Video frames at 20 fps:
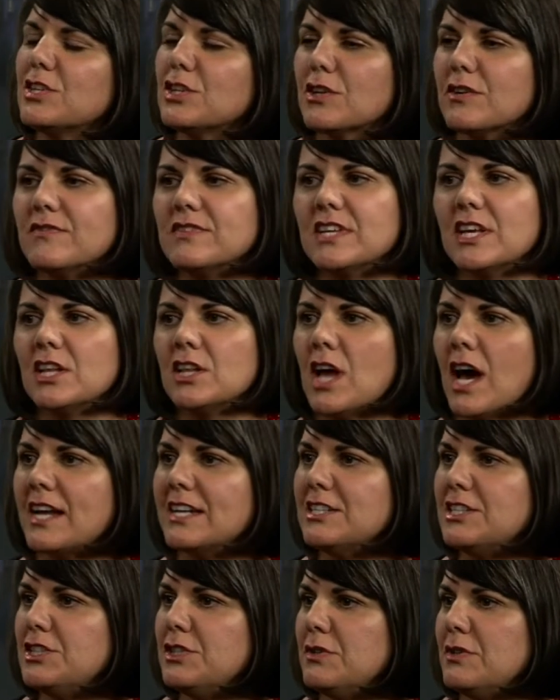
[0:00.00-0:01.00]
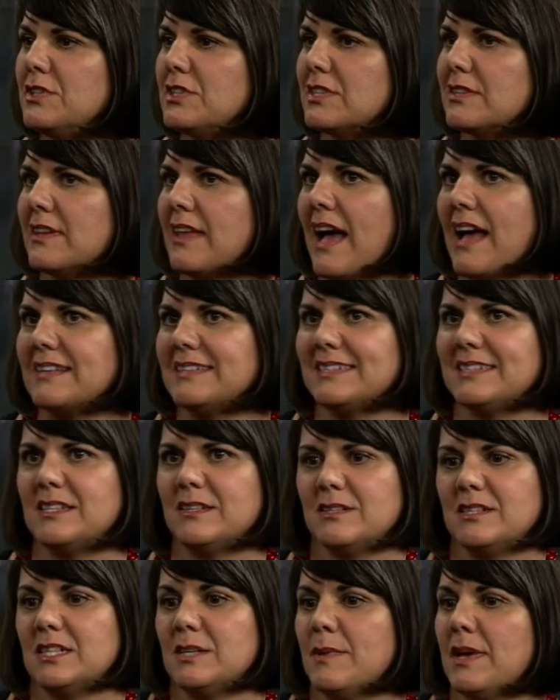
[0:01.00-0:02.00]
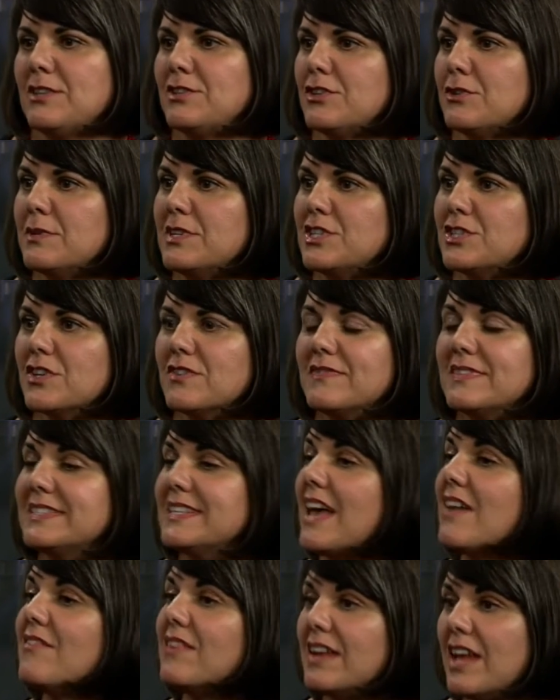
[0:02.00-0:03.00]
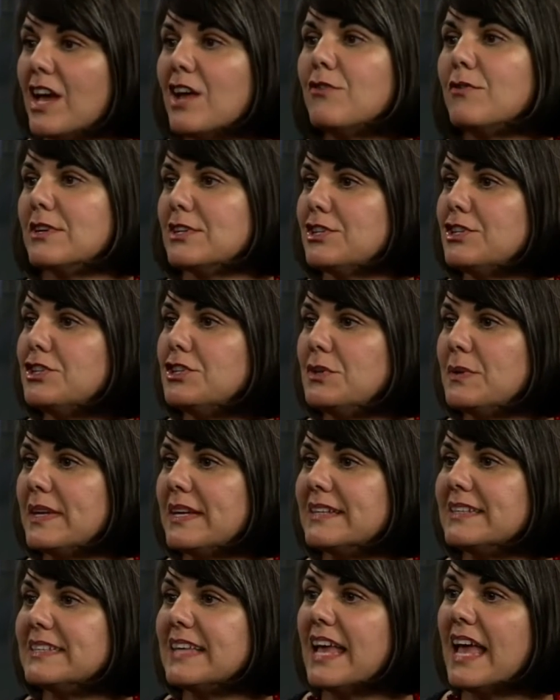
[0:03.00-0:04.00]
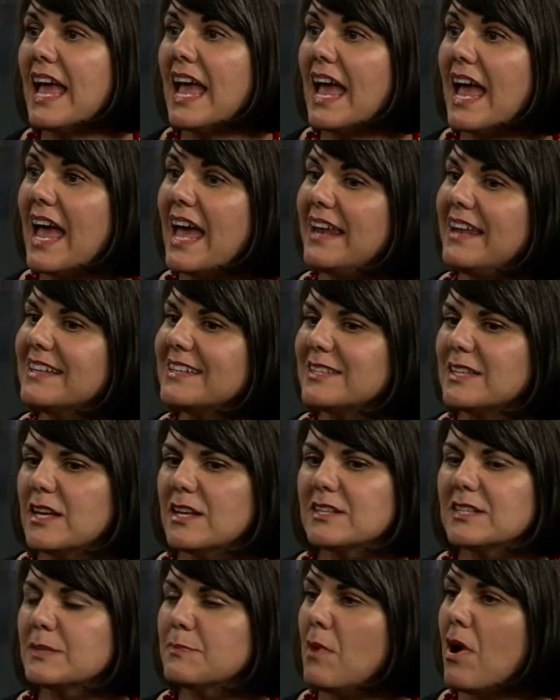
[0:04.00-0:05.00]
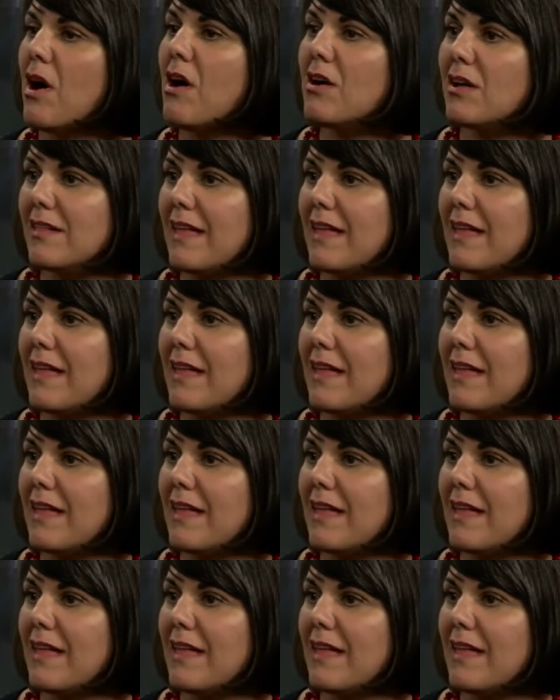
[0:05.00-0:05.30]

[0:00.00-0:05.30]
serves a lot of students. Last semester, we served 700 students students. And it's a small